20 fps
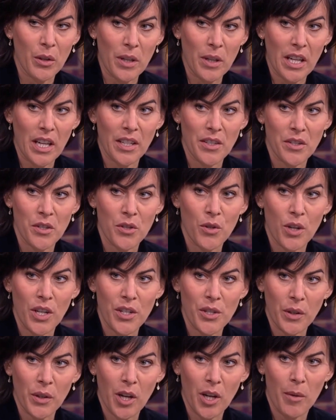can to try
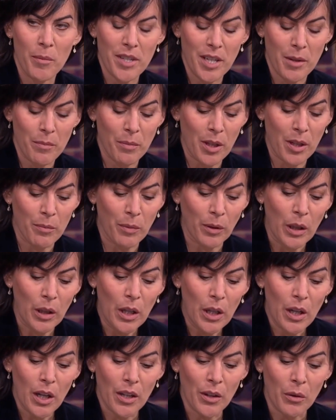to accommodate people.
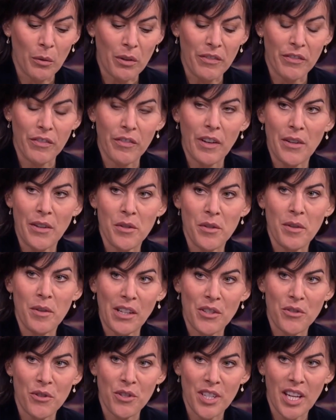I think we've found an
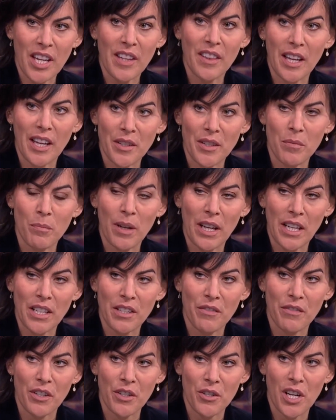extra 10,000
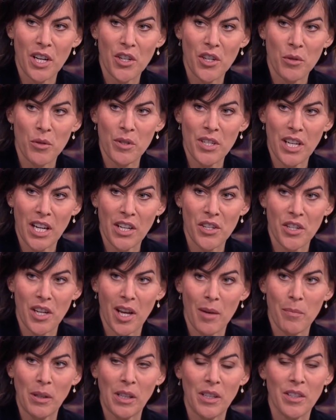beds for international protection
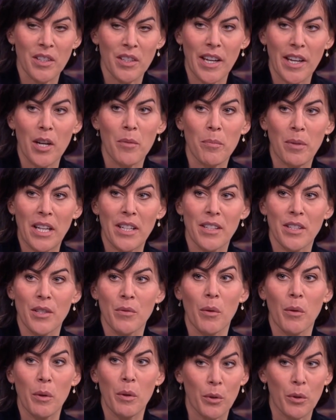applicants, and they are places
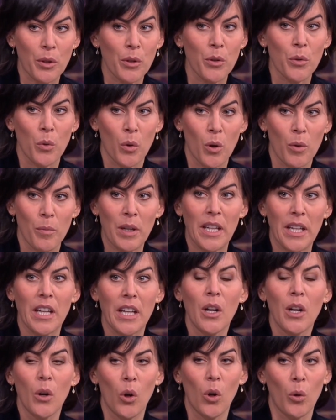where we wouldn't normally
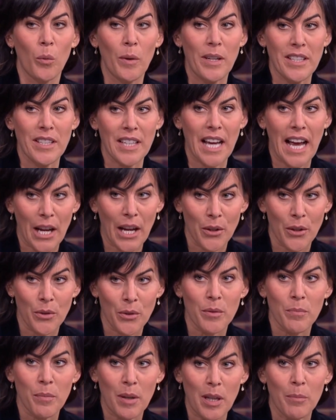always
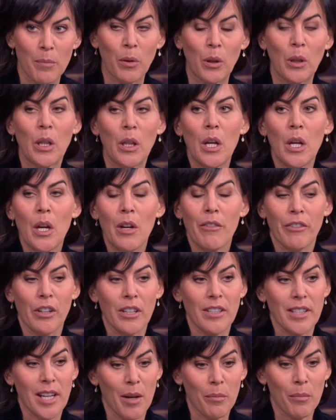house people. For
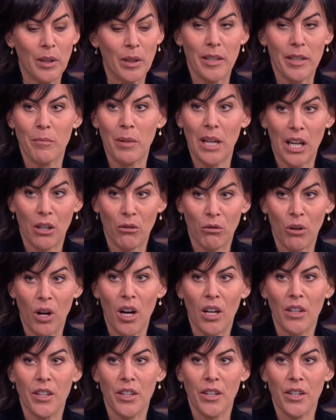example, in
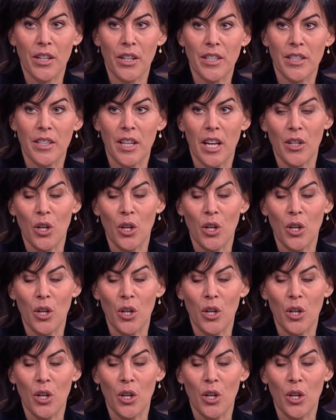Blackrock, there is an